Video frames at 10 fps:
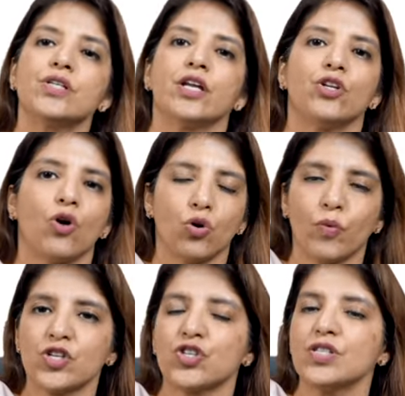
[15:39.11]
in your
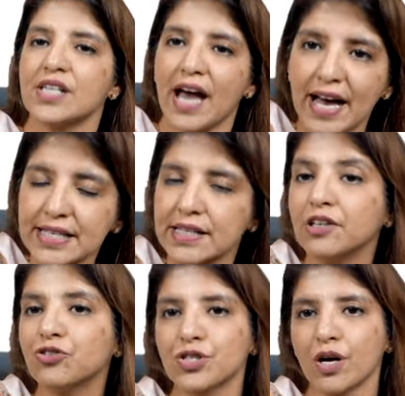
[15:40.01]
questions as
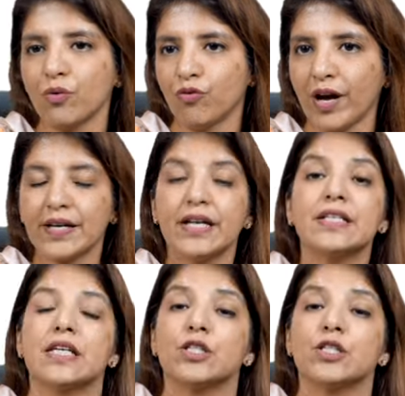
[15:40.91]
ultrasound findings,